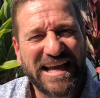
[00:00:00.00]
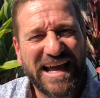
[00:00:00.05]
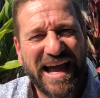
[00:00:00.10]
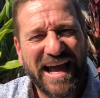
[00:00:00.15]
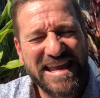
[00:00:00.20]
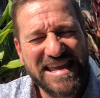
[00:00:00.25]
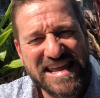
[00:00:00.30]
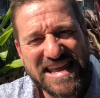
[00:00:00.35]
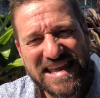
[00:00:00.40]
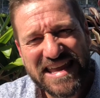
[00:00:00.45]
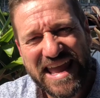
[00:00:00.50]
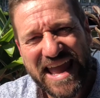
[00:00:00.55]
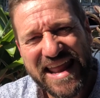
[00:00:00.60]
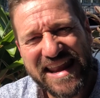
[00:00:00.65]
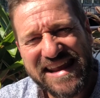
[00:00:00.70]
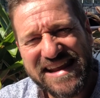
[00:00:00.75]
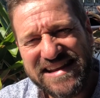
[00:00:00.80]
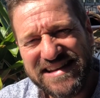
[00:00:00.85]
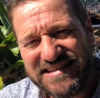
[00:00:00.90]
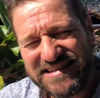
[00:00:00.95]
Are you
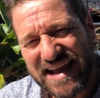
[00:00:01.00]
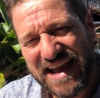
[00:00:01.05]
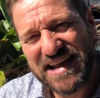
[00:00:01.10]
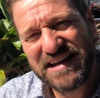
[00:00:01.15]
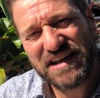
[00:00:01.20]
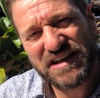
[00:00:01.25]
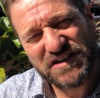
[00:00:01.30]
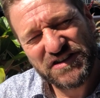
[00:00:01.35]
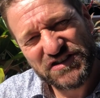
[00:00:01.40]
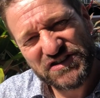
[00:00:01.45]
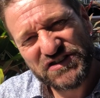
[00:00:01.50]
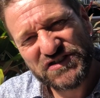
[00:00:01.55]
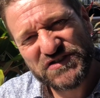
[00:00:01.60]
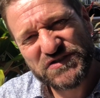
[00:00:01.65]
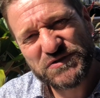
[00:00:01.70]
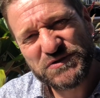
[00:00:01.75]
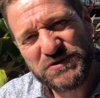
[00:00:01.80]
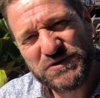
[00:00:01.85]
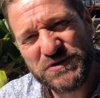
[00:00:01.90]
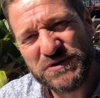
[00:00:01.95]
getting tenants
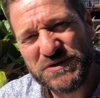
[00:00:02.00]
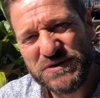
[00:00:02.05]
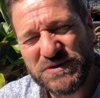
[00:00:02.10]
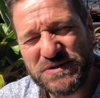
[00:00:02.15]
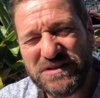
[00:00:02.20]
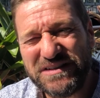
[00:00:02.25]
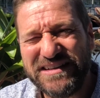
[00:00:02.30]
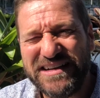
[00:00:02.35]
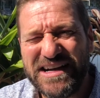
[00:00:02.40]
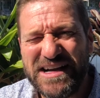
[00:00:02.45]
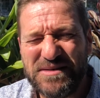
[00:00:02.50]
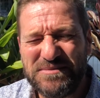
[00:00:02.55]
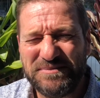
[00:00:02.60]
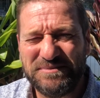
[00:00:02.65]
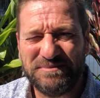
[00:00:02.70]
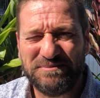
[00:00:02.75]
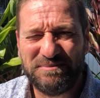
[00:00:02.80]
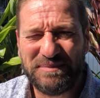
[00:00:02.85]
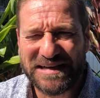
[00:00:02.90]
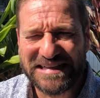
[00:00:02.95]
through,
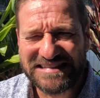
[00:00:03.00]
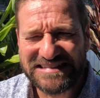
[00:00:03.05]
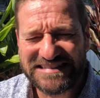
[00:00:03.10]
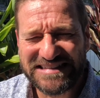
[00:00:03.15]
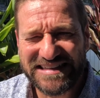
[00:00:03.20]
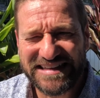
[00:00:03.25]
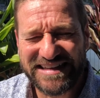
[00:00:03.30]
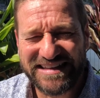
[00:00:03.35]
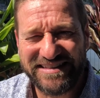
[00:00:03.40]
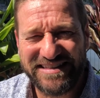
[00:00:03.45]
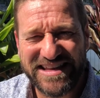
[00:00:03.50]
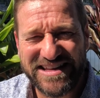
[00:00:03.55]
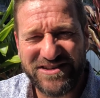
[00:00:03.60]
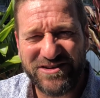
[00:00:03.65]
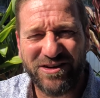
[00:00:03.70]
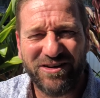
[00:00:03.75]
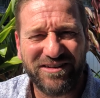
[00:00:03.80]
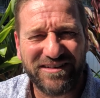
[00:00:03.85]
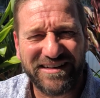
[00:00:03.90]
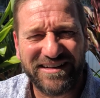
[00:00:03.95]
but they're
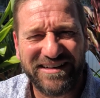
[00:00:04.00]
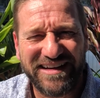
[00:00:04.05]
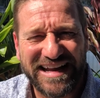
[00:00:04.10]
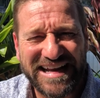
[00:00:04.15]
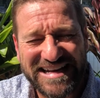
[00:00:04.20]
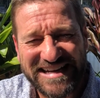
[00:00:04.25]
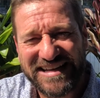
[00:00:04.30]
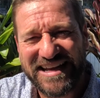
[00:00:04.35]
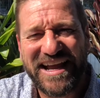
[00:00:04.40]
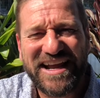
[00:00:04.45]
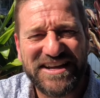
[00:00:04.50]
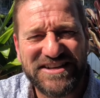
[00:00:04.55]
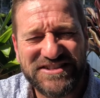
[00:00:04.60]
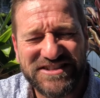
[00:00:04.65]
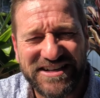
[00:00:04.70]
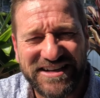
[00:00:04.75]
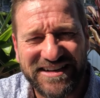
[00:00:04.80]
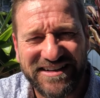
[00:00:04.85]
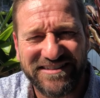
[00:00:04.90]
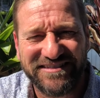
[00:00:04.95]
not
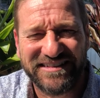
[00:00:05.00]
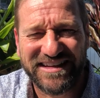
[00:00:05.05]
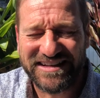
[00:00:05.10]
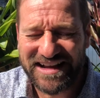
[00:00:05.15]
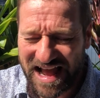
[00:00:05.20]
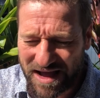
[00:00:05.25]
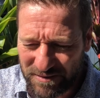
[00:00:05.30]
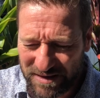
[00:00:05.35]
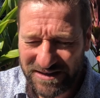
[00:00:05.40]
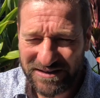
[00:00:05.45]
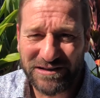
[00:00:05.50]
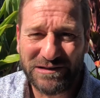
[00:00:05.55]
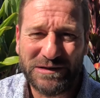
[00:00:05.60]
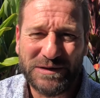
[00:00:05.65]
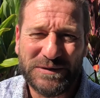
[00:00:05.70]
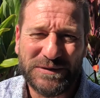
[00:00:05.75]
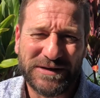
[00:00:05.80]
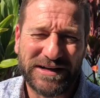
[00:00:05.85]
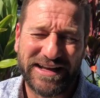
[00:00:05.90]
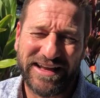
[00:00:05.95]
engaging? They're coming to
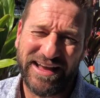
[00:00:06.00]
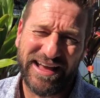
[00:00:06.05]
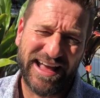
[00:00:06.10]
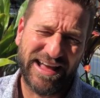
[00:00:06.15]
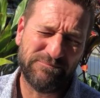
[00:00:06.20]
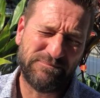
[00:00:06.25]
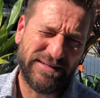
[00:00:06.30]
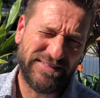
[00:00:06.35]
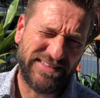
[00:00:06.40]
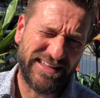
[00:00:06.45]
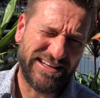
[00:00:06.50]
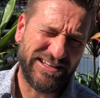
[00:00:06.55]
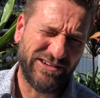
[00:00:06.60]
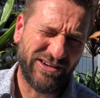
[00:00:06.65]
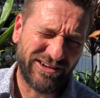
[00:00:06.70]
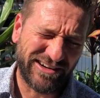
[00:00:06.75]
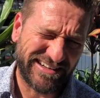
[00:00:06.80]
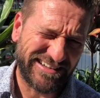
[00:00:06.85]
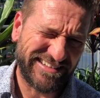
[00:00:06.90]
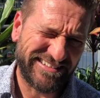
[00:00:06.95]
look, but they're
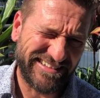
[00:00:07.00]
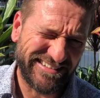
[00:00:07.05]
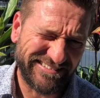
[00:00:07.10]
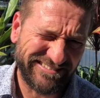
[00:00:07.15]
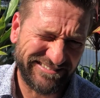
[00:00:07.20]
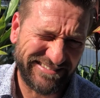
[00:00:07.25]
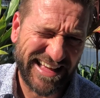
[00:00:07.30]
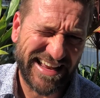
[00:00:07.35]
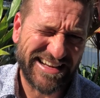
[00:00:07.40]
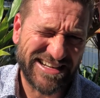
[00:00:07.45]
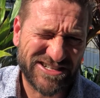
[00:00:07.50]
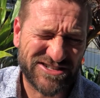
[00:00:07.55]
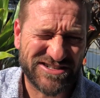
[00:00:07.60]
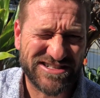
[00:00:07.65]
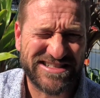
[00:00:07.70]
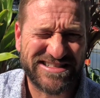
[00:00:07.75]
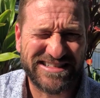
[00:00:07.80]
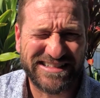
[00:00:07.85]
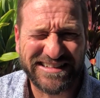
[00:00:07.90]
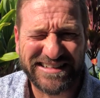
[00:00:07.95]
not that
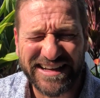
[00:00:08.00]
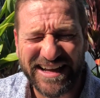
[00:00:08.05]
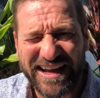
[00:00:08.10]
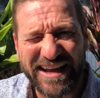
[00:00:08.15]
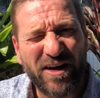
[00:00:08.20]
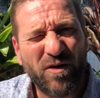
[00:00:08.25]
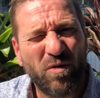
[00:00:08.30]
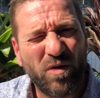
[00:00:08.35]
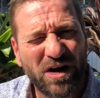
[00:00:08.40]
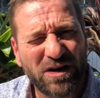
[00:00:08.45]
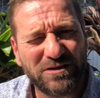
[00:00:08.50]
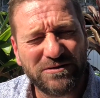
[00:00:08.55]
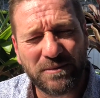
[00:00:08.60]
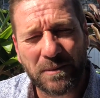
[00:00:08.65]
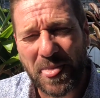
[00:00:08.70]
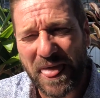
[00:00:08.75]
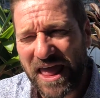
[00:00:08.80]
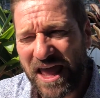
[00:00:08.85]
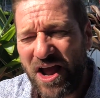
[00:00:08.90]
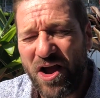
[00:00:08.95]
interested. Well,
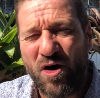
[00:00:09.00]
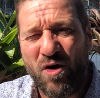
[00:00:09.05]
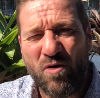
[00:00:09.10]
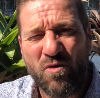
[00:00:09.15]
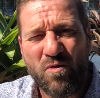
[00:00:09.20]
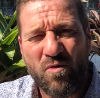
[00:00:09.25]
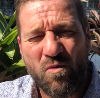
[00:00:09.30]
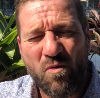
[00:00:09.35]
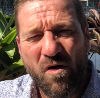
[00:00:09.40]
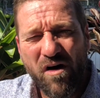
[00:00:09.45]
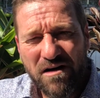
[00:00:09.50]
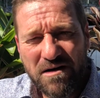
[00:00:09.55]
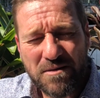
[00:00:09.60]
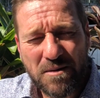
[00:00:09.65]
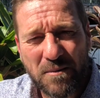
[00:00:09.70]
what